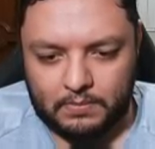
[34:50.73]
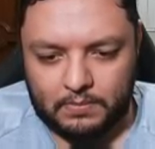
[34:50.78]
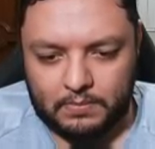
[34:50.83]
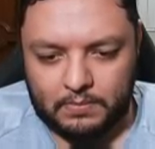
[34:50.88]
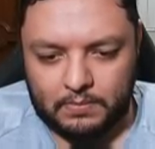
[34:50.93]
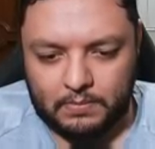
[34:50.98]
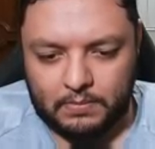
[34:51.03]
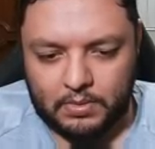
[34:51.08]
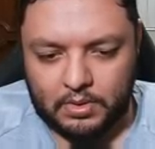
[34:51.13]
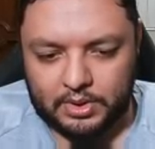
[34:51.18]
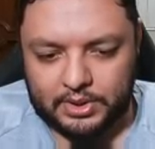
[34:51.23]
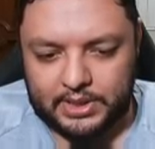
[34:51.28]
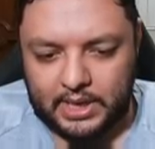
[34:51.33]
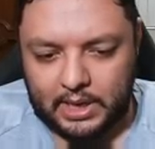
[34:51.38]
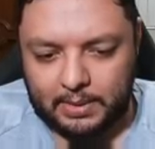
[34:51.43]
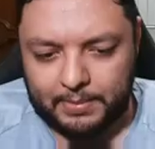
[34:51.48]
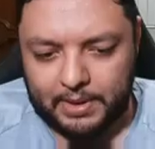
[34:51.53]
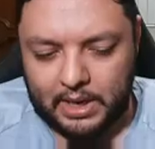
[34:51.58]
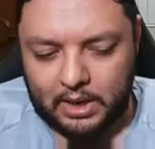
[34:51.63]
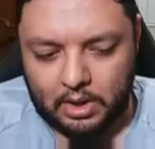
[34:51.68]
More than
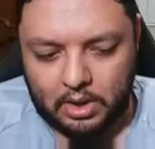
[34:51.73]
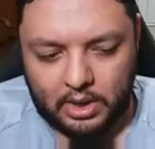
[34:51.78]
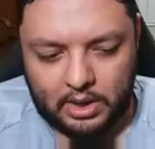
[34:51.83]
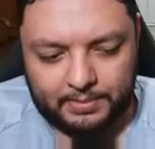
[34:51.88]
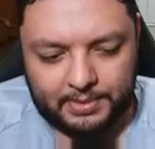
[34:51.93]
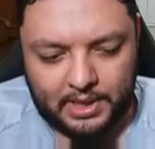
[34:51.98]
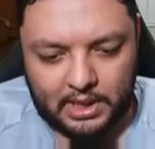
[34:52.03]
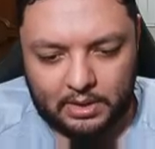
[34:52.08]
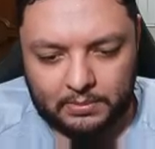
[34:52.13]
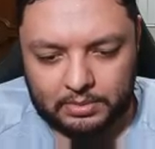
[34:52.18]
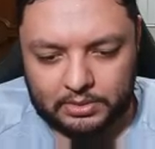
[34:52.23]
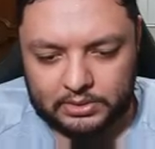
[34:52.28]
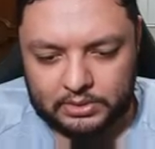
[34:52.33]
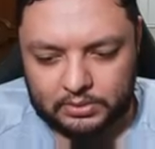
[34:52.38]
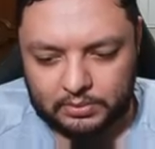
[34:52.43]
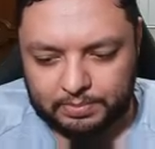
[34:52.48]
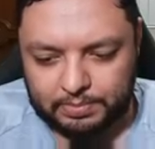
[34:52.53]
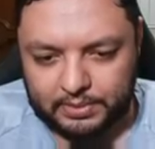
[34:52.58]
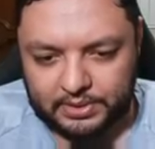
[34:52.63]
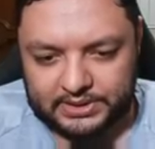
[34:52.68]
I'm gonna be able to
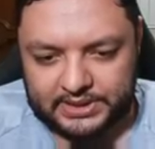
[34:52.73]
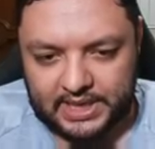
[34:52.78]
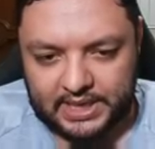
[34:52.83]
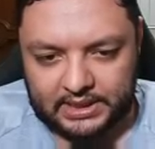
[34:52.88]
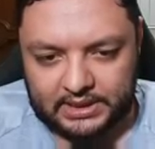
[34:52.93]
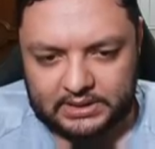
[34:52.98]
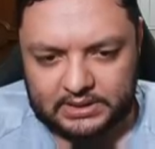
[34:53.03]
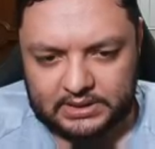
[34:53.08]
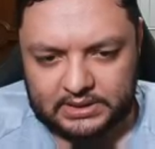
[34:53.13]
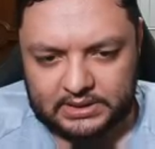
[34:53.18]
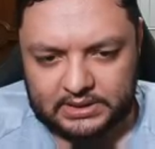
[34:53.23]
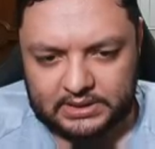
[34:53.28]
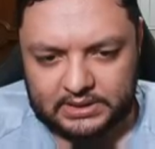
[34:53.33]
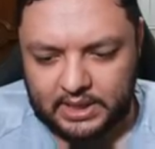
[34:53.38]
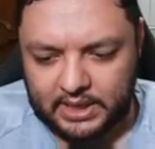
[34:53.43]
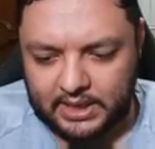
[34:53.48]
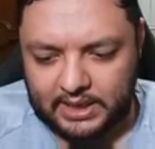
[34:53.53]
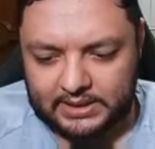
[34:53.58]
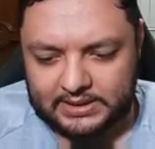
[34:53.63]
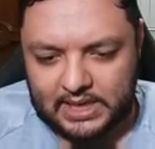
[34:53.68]
protect. He
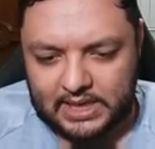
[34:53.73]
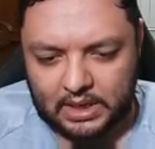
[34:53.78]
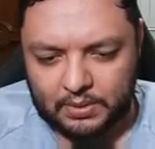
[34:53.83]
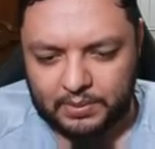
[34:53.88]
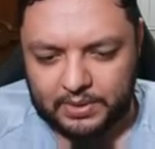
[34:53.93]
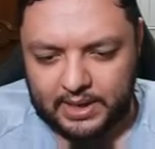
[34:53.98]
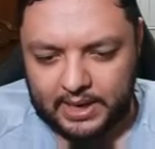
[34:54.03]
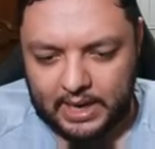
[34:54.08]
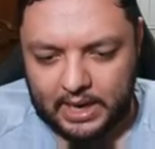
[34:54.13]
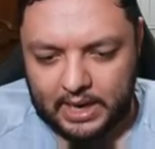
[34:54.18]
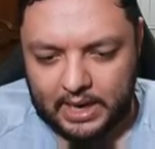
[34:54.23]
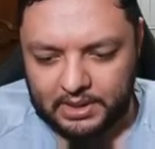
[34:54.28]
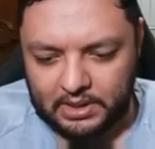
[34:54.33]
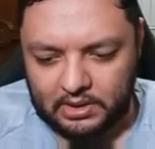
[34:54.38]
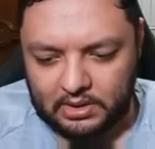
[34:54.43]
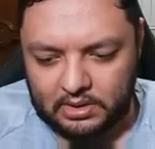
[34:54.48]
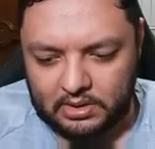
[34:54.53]
didn't attack with the Nami.